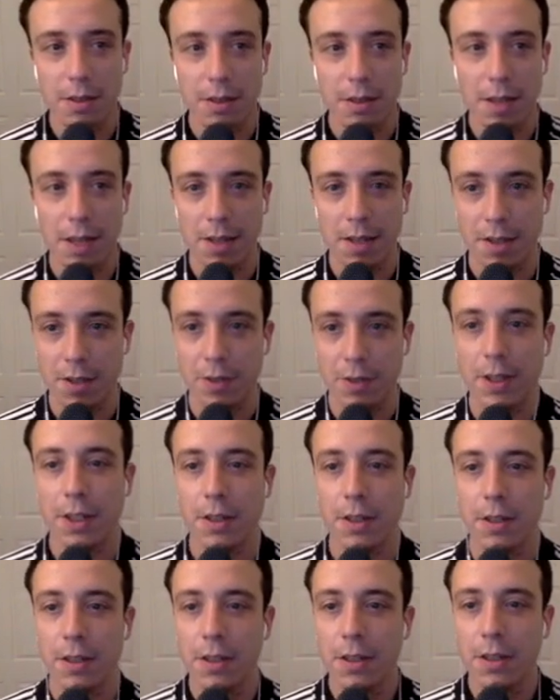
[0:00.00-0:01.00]
has a
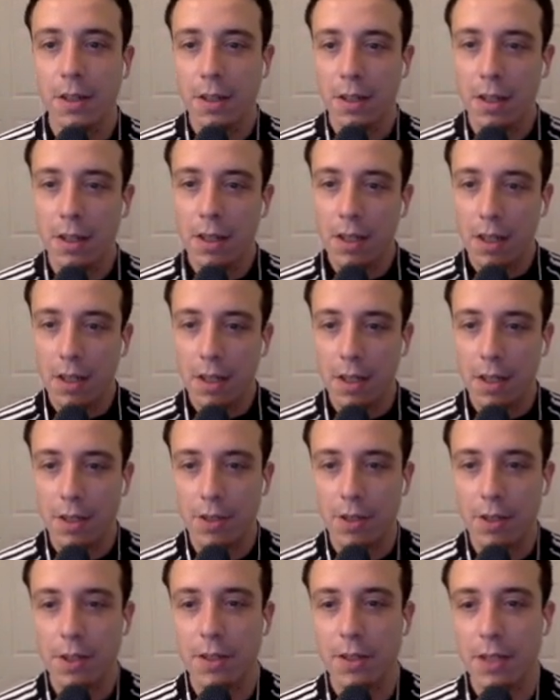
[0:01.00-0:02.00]
trigger. And that
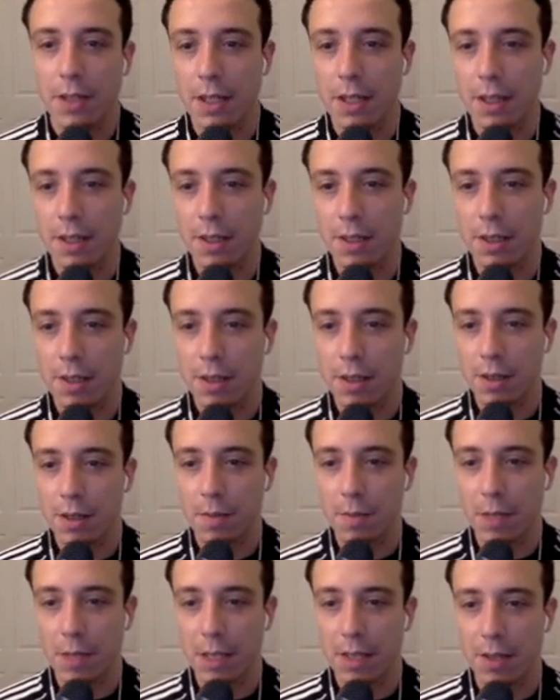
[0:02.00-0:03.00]
trigger is
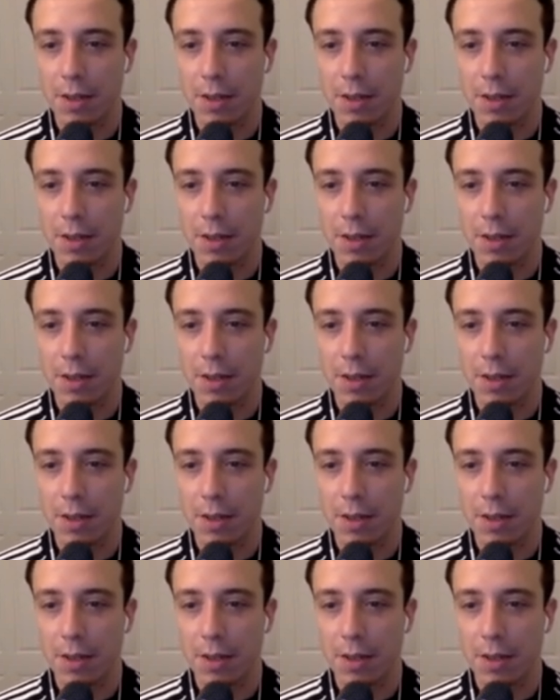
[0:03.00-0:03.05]
plays